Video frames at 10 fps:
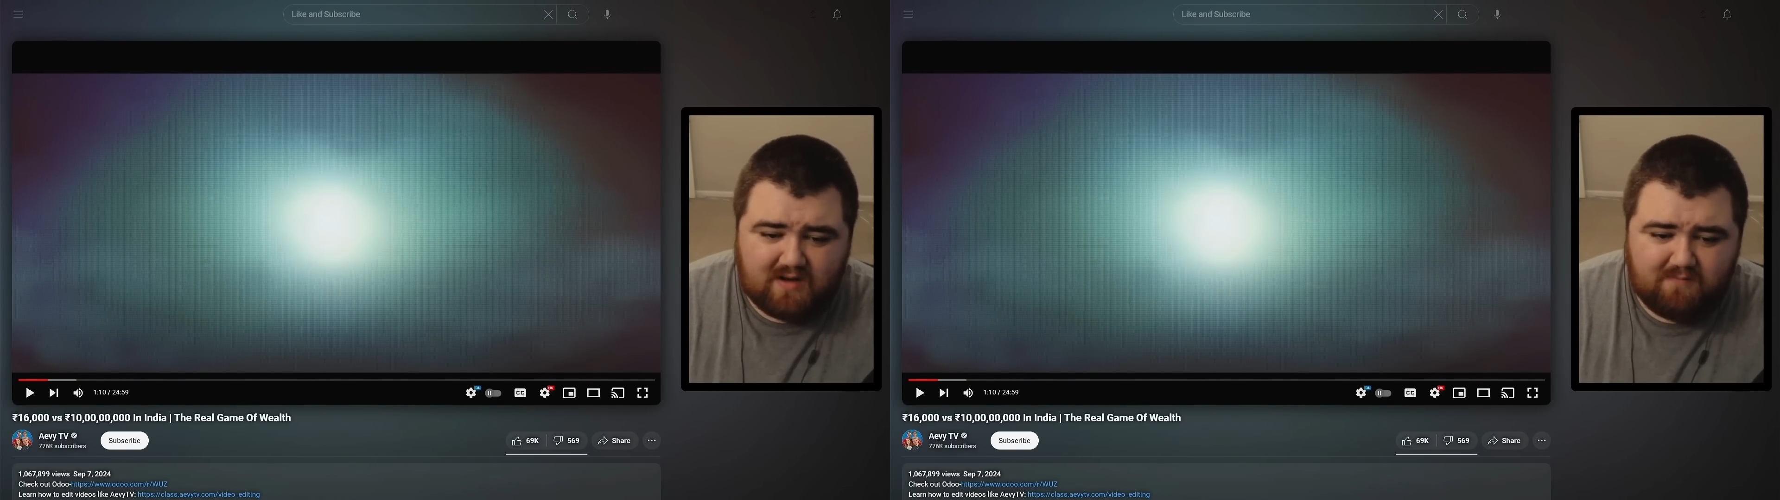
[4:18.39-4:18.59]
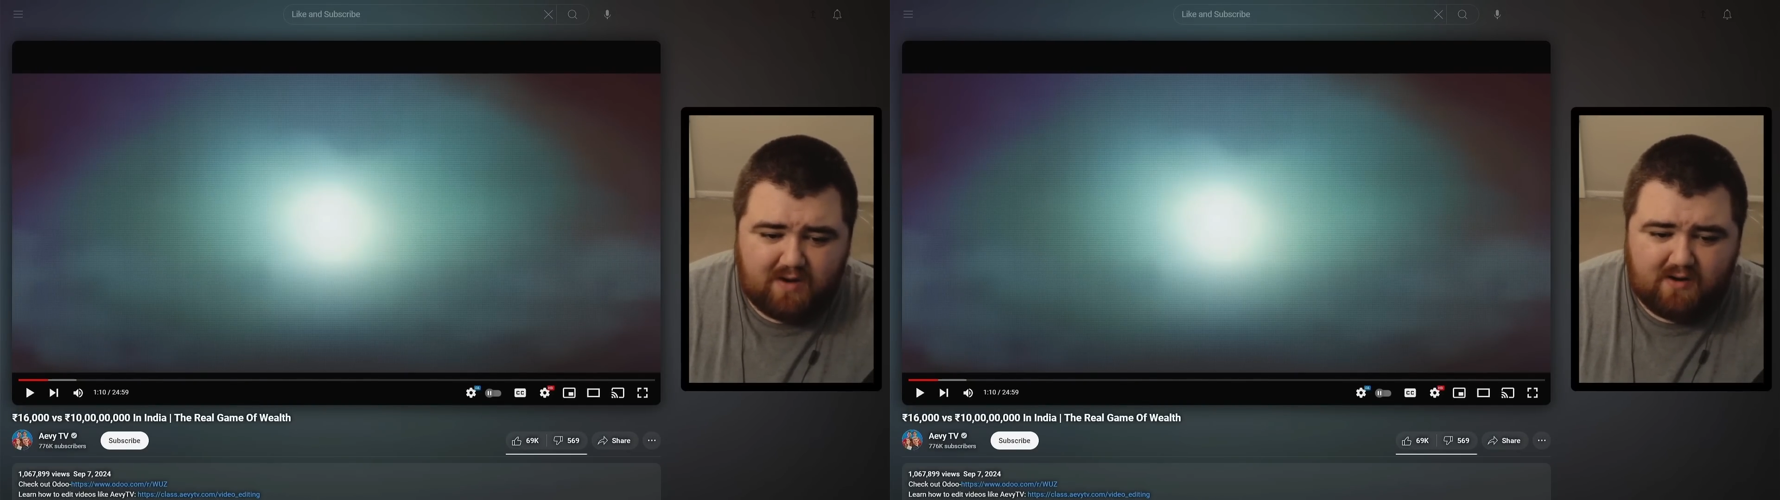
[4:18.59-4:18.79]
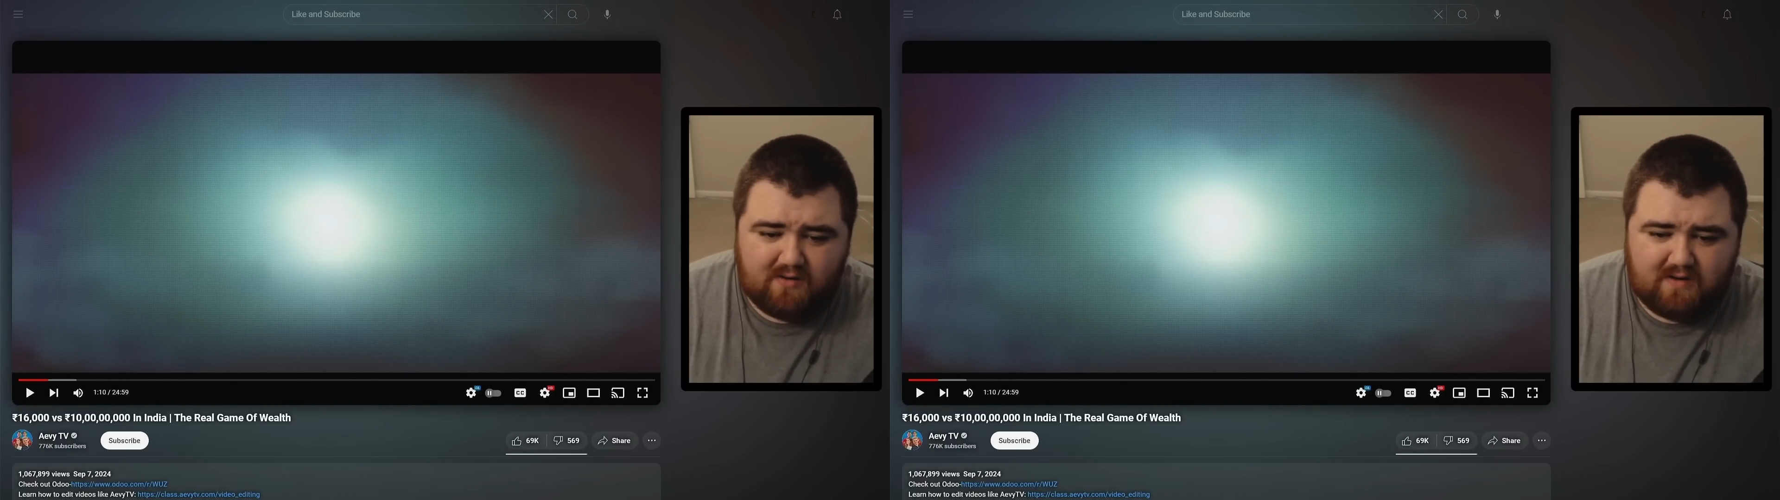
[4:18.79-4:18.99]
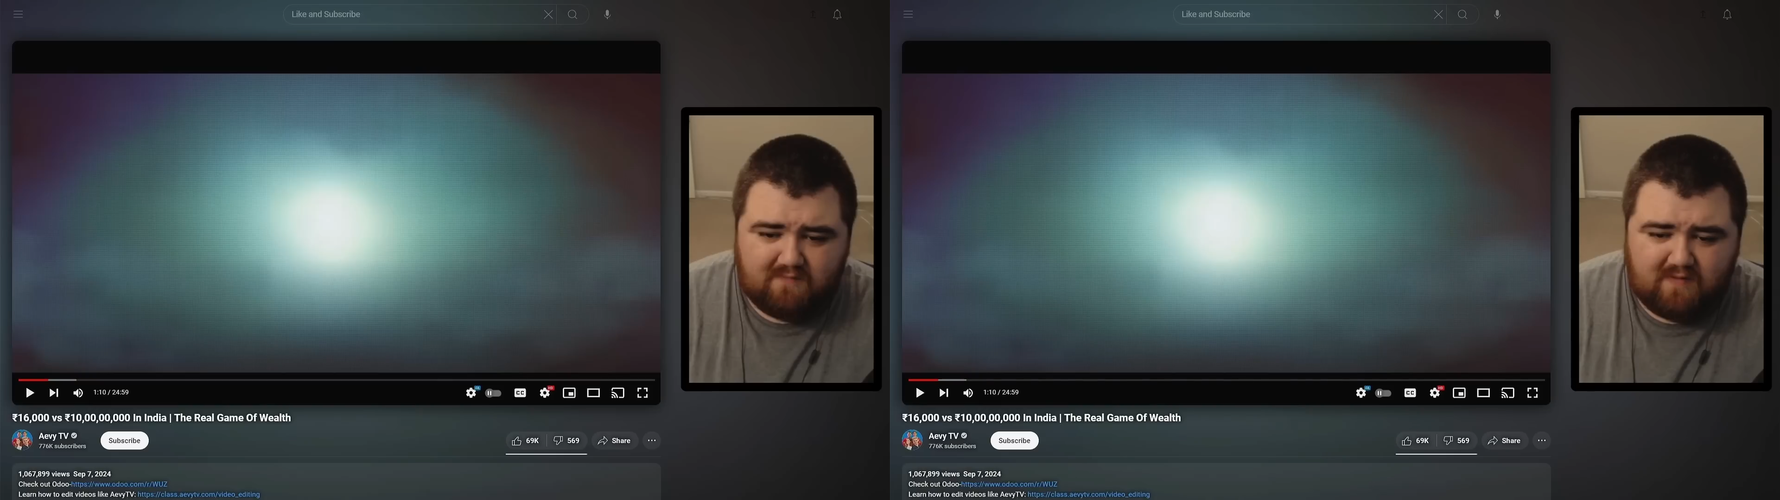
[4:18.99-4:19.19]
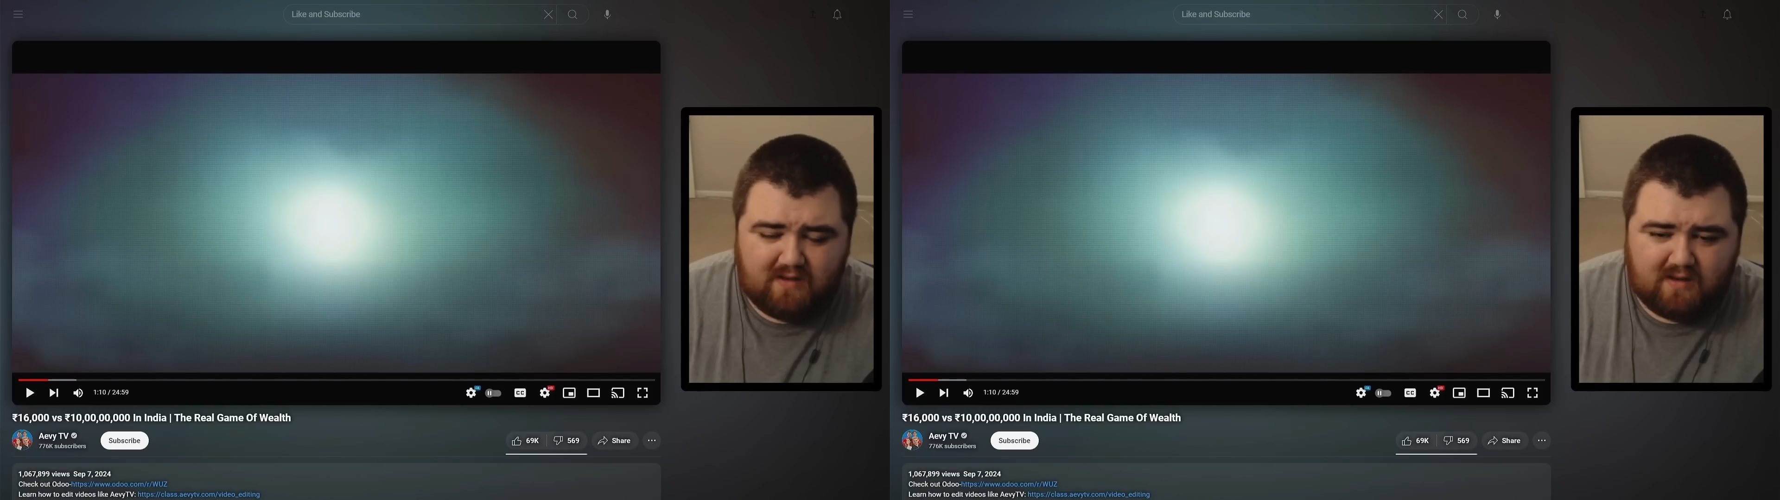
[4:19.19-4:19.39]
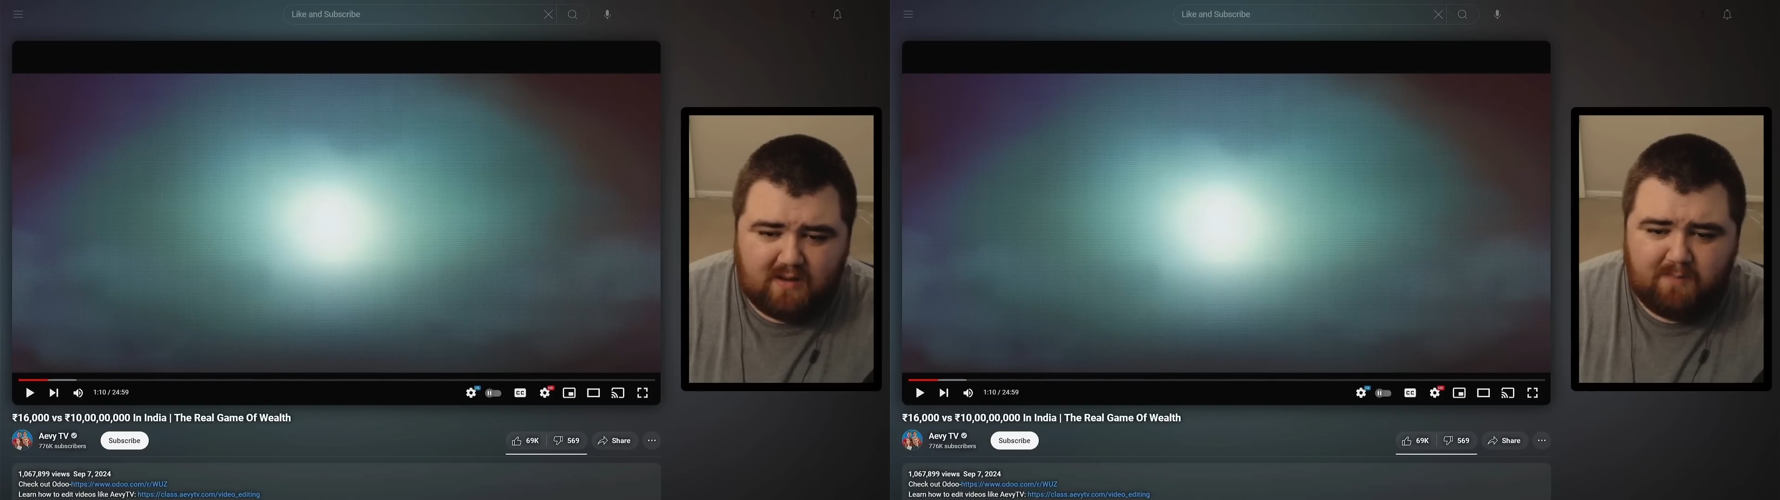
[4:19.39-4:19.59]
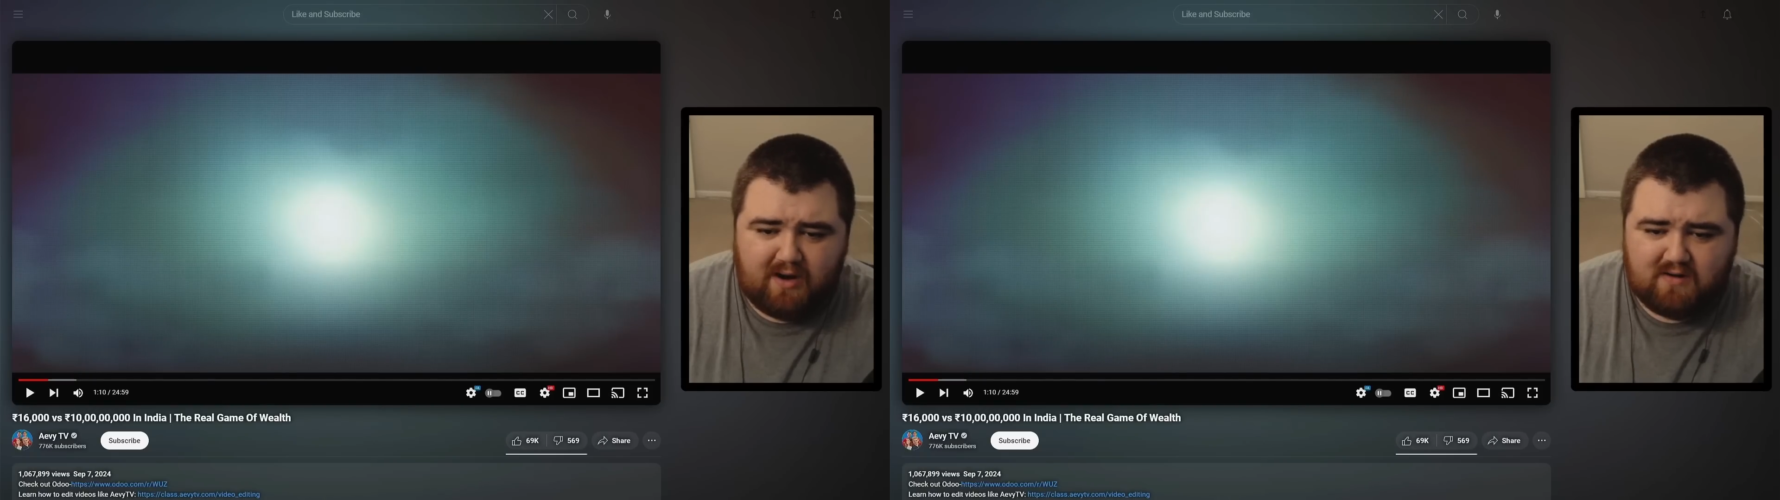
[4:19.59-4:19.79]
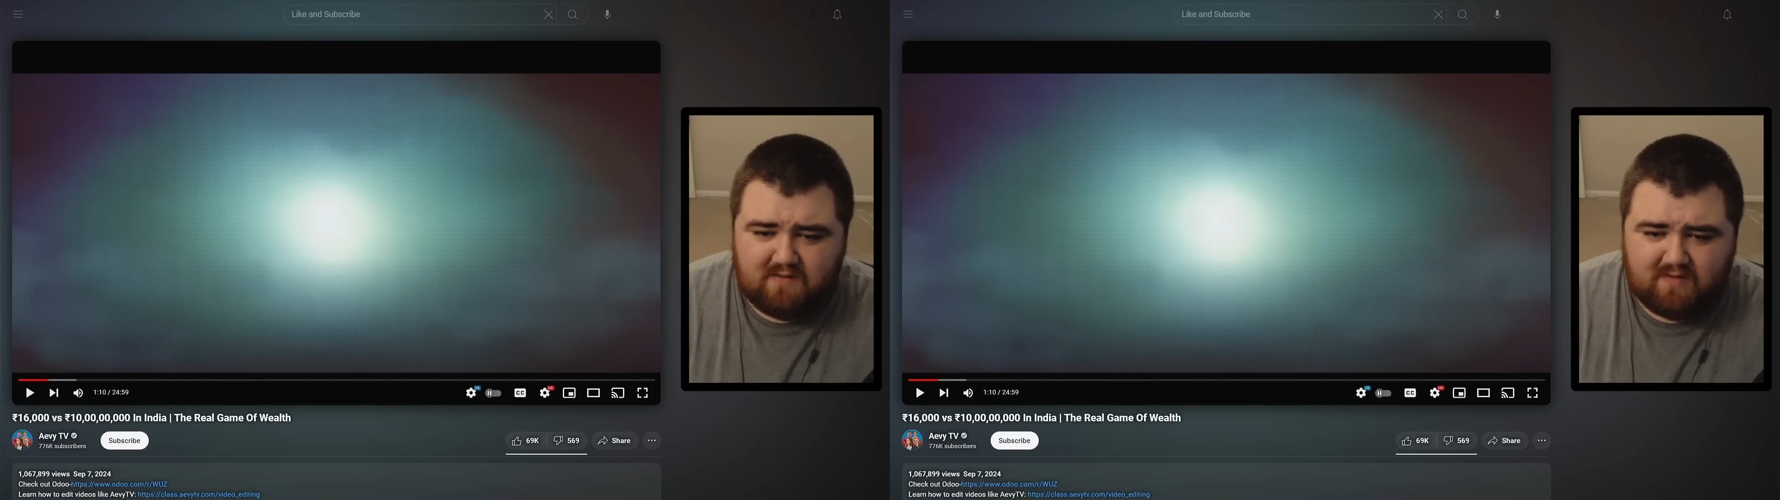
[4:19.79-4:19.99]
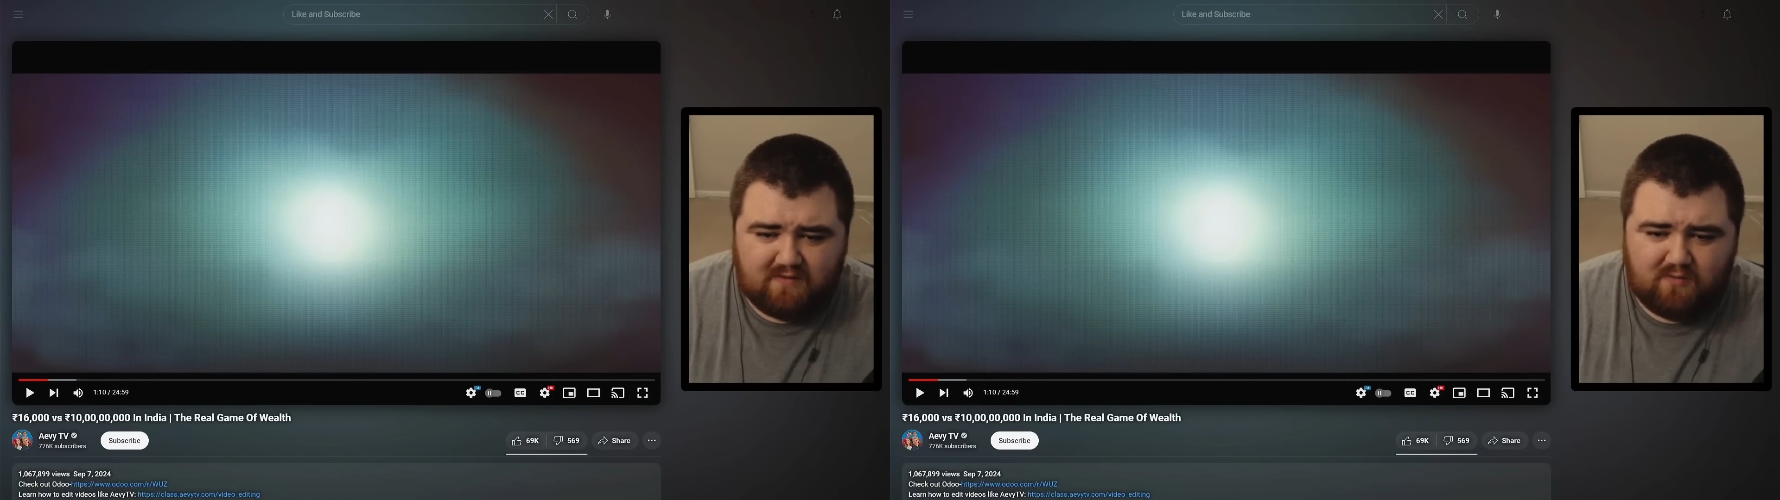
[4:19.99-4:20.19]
comparatively